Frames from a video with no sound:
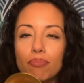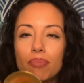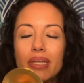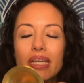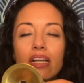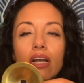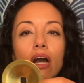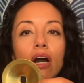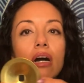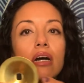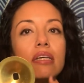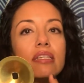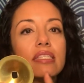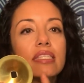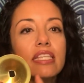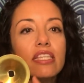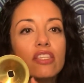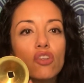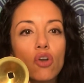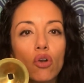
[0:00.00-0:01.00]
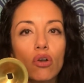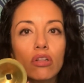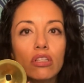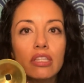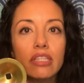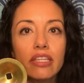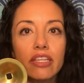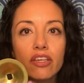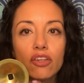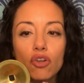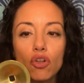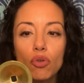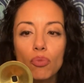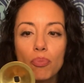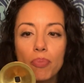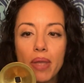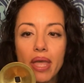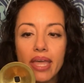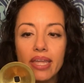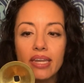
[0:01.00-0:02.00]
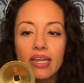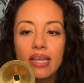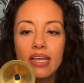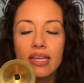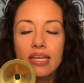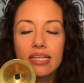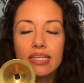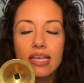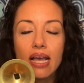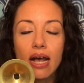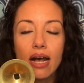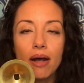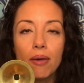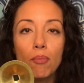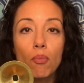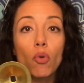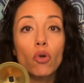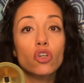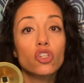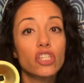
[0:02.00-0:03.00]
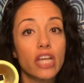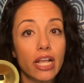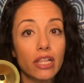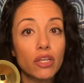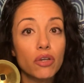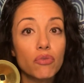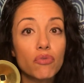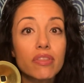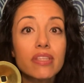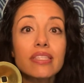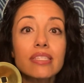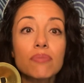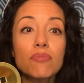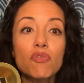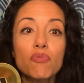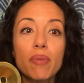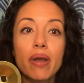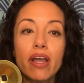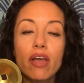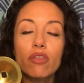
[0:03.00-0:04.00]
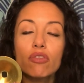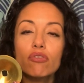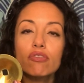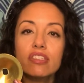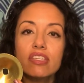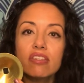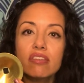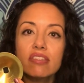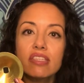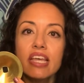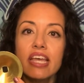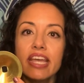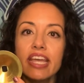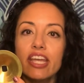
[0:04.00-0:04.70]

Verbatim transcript: Because these are a little bit uh, more shallow than some of my other zills,